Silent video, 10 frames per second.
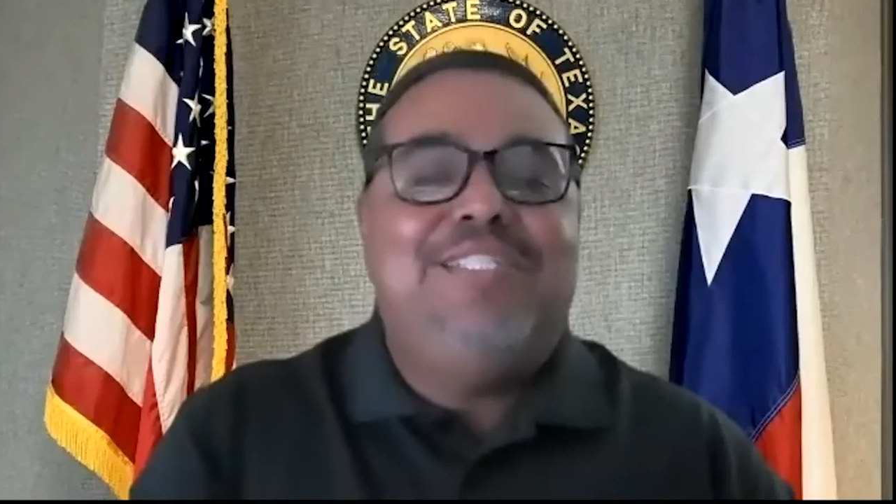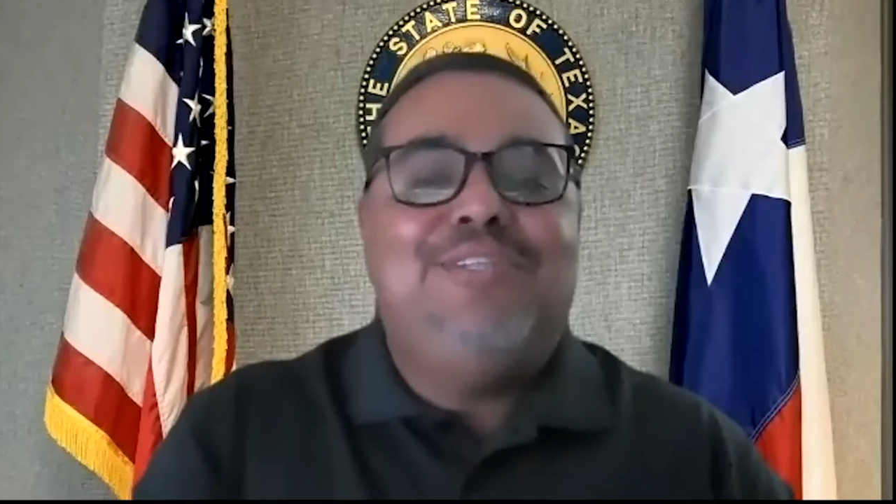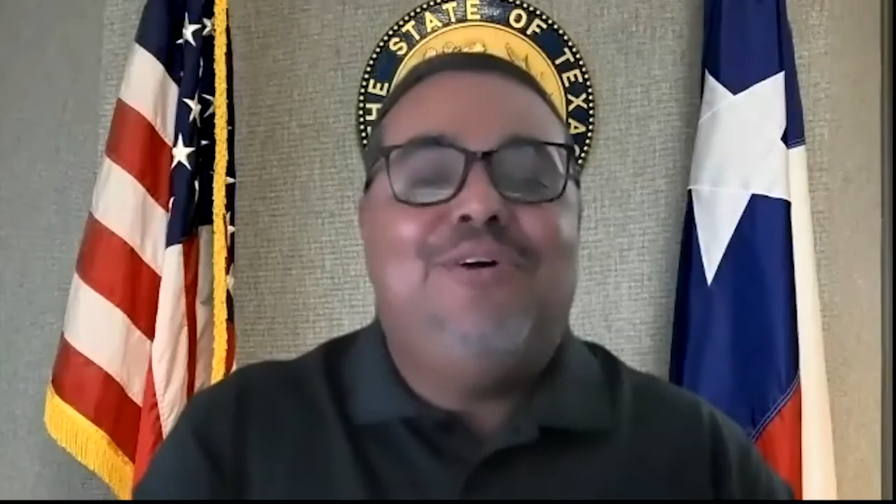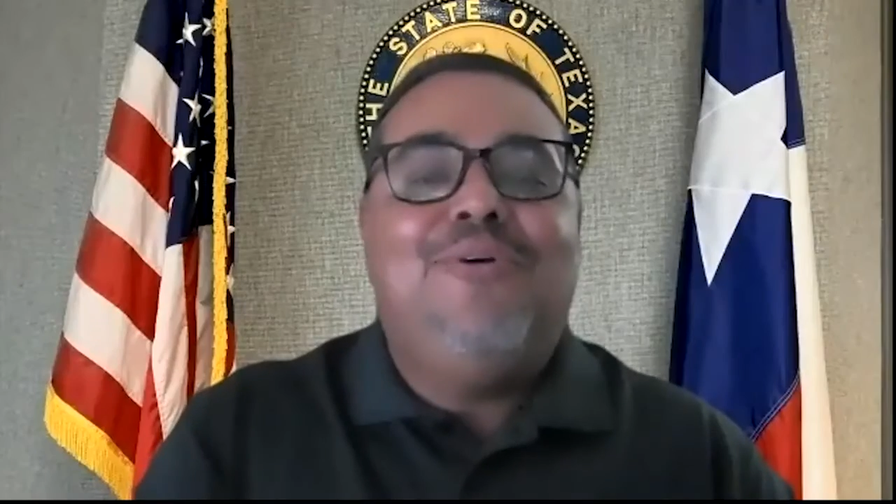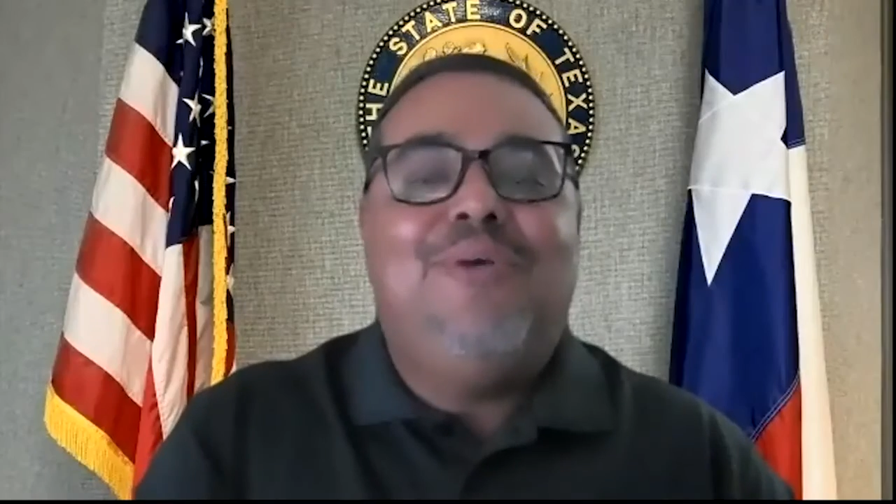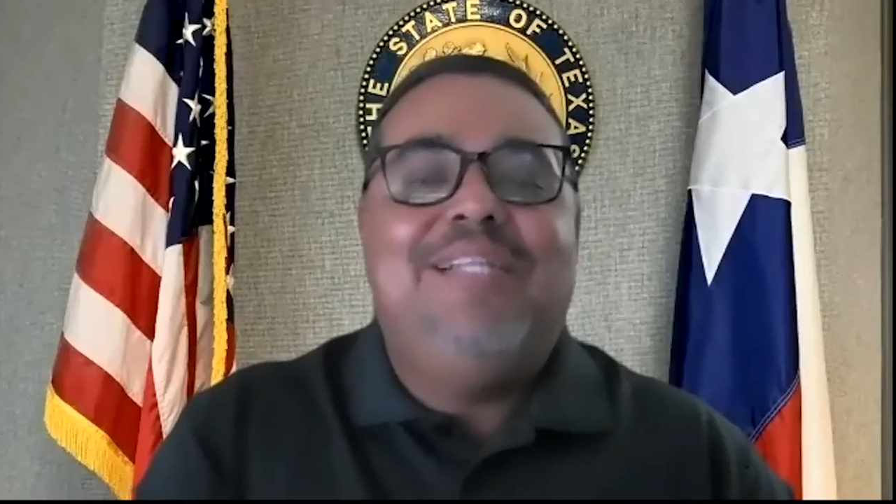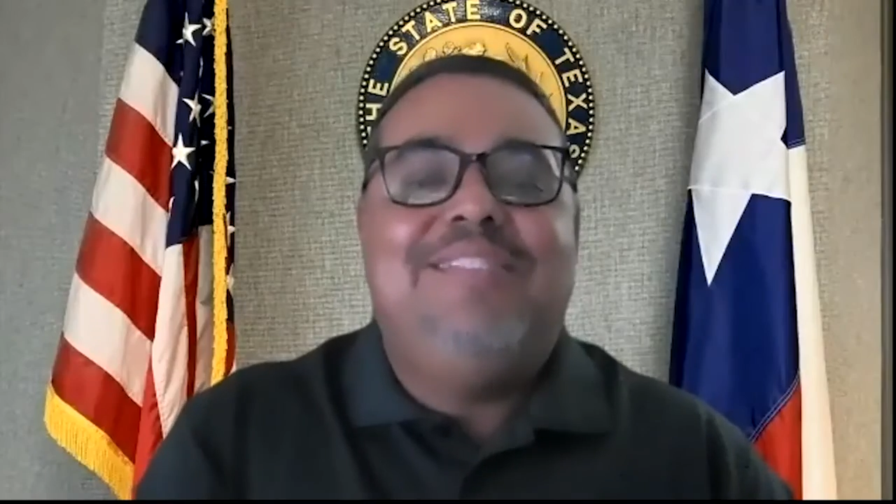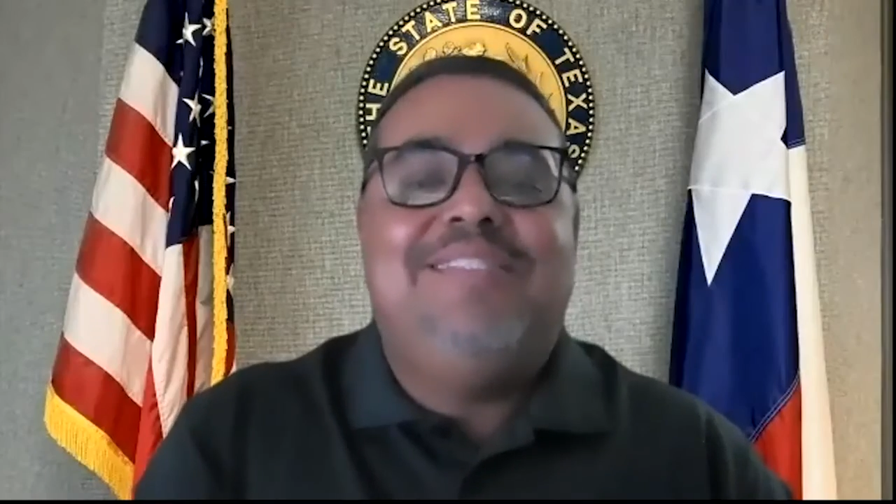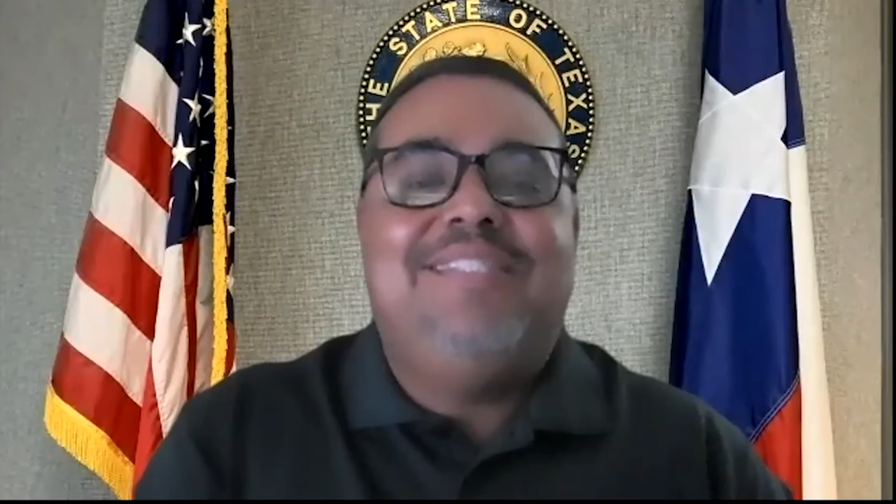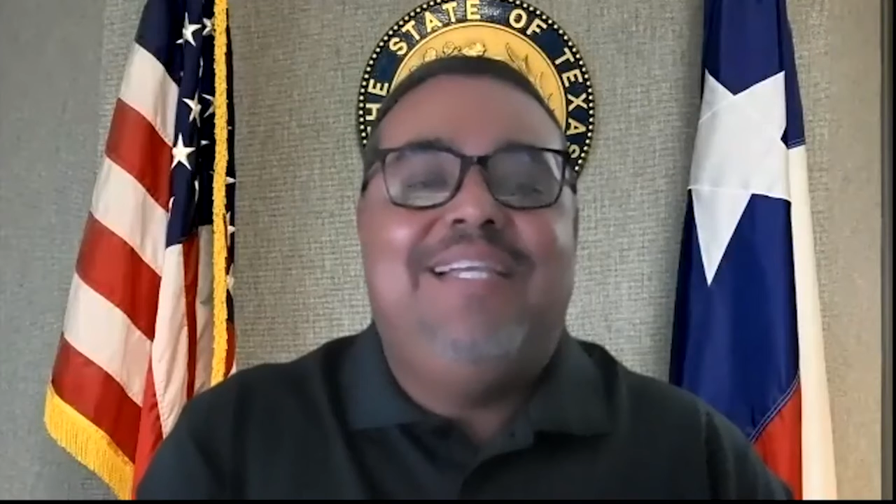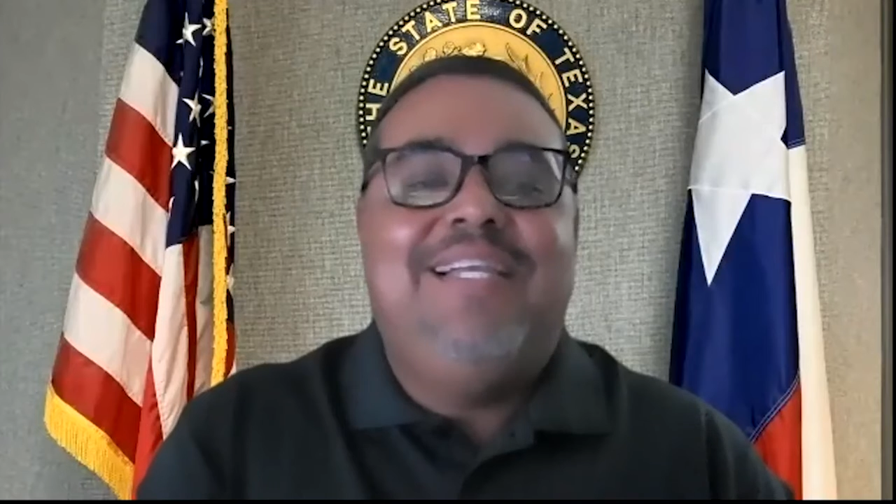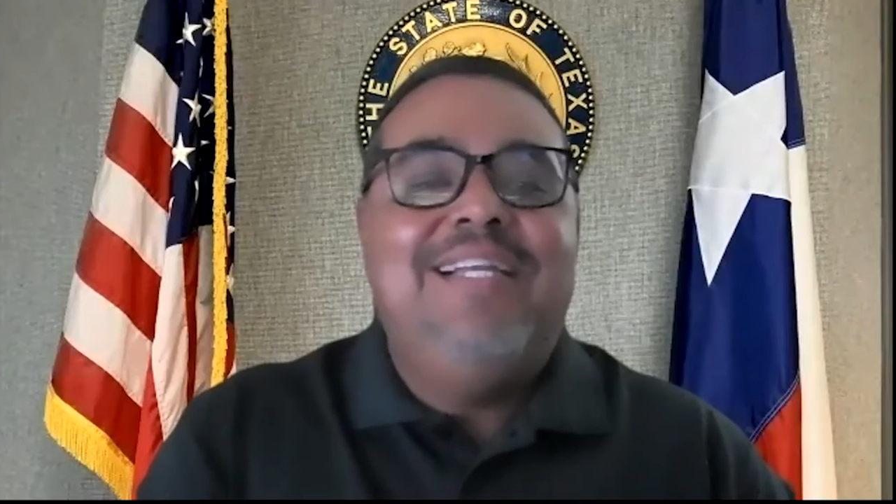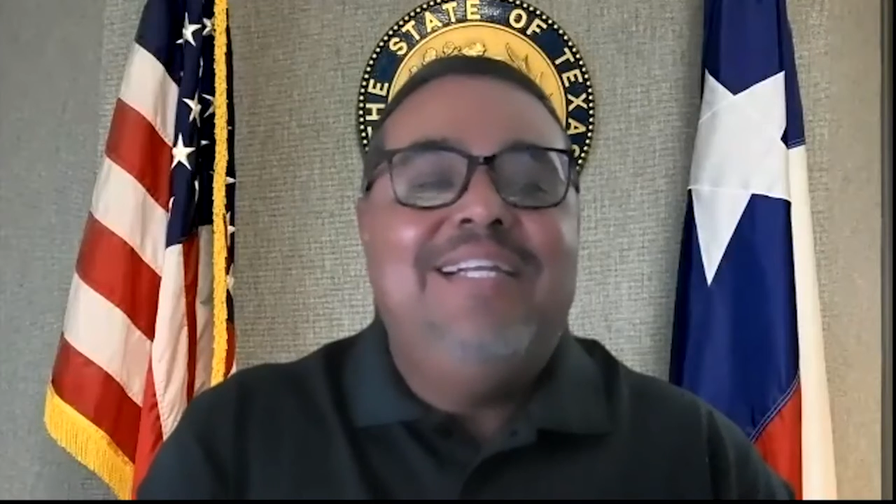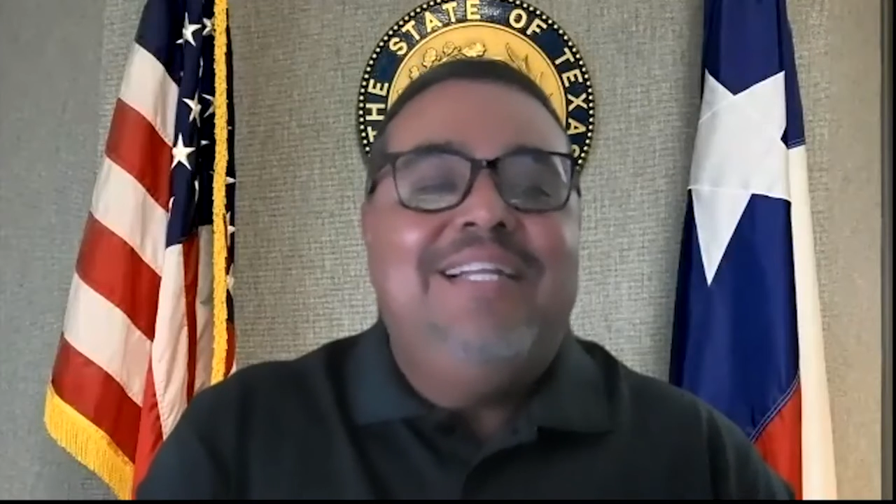so great to see